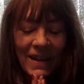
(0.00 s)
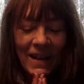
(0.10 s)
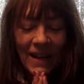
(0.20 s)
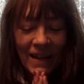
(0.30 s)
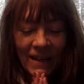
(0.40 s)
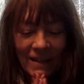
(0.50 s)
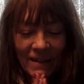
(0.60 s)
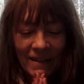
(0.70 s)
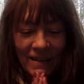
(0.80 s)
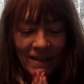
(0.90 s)

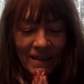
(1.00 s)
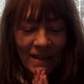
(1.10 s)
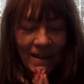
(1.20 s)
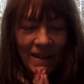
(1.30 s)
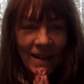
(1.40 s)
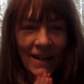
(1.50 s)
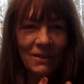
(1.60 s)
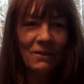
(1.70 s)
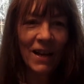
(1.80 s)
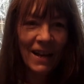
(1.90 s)
And I
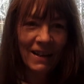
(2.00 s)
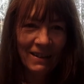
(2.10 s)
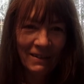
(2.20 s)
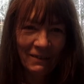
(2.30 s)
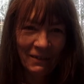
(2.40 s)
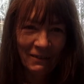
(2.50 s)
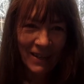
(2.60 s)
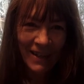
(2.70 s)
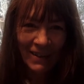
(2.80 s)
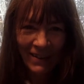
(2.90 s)
do that from
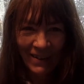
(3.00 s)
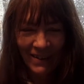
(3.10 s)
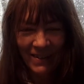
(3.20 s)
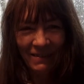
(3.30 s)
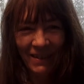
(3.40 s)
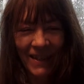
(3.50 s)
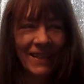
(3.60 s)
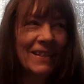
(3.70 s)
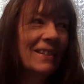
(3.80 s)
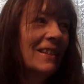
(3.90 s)
my heart
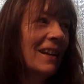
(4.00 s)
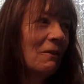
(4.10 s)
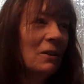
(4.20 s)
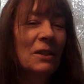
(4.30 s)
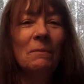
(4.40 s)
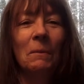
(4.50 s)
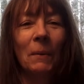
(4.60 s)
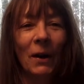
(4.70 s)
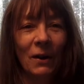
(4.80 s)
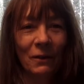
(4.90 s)
because I wish to be
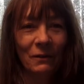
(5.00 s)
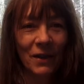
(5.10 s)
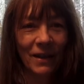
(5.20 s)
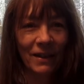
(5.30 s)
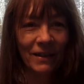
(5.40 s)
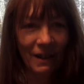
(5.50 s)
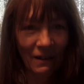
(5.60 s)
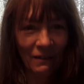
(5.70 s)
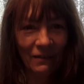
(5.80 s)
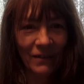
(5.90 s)
part of the
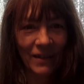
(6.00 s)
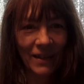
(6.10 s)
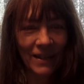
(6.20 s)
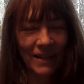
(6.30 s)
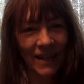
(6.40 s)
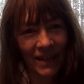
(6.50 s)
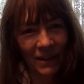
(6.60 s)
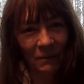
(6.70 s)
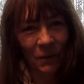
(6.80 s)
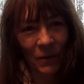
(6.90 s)
love in the
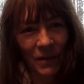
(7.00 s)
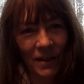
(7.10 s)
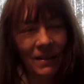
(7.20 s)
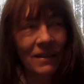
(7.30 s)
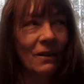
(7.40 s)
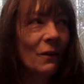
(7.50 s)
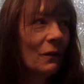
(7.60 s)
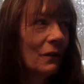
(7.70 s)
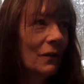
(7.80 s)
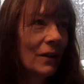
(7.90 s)
healing process of
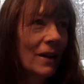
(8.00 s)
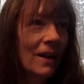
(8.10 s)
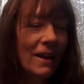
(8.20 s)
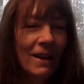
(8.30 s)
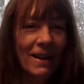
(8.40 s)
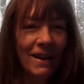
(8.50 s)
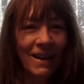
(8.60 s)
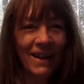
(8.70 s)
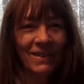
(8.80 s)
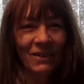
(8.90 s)

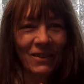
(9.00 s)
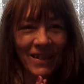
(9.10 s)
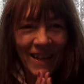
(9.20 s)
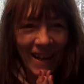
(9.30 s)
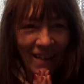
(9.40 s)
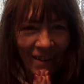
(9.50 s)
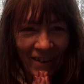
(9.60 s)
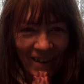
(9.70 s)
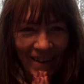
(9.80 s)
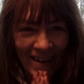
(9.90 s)
us all
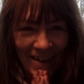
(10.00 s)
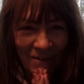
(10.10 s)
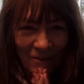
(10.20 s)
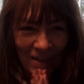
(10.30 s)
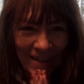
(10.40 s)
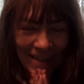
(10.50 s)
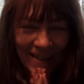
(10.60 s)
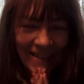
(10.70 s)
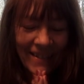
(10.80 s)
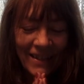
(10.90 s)
together as one.
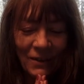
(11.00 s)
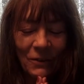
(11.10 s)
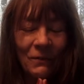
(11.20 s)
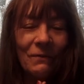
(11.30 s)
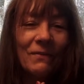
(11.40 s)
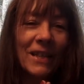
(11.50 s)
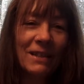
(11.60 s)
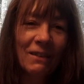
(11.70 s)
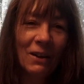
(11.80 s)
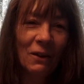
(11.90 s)
So
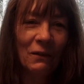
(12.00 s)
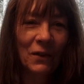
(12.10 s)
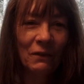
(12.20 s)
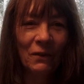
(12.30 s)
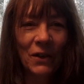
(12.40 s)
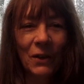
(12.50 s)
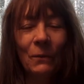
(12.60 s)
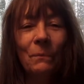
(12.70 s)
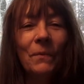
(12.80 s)
that's my offering for you.